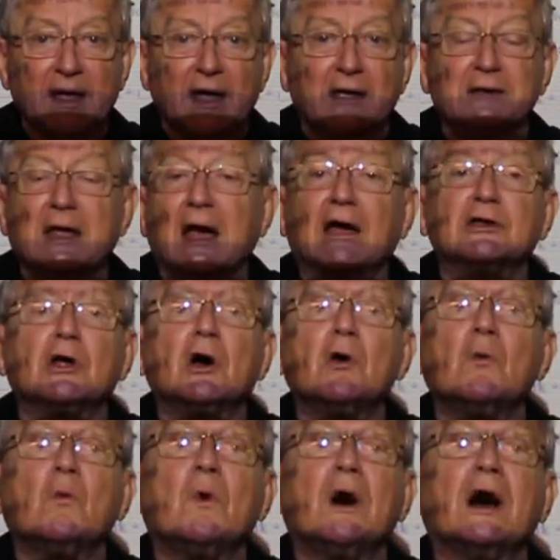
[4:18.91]
Now, I
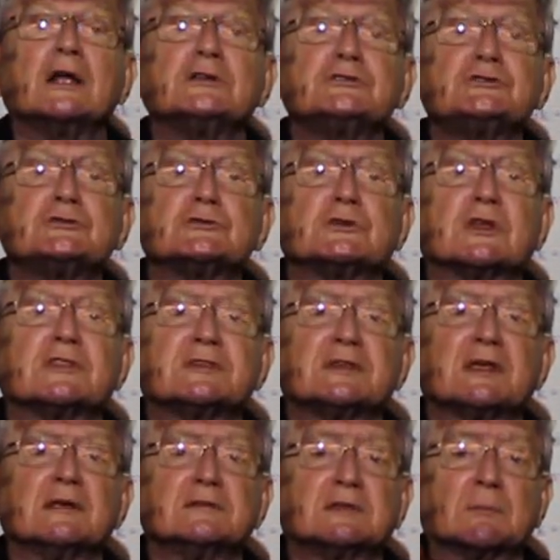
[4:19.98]
don't want you to think